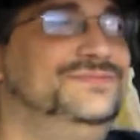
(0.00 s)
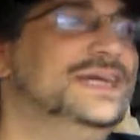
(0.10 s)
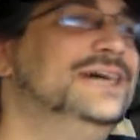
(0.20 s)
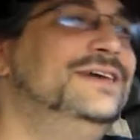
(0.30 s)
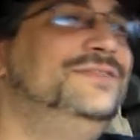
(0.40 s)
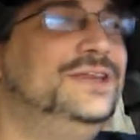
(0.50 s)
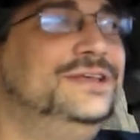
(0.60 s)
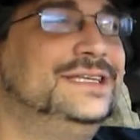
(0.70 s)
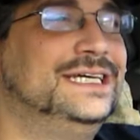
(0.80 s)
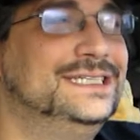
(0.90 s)
Very
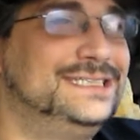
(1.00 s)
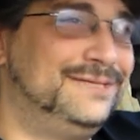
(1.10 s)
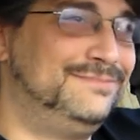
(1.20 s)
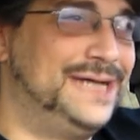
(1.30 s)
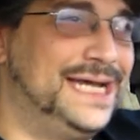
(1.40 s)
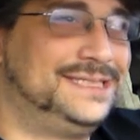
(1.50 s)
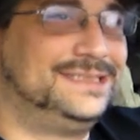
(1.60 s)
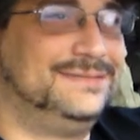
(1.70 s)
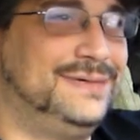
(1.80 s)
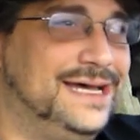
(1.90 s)
few things I'm
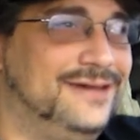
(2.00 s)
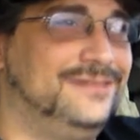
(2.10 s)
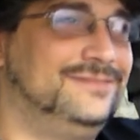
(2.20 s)
passionate about.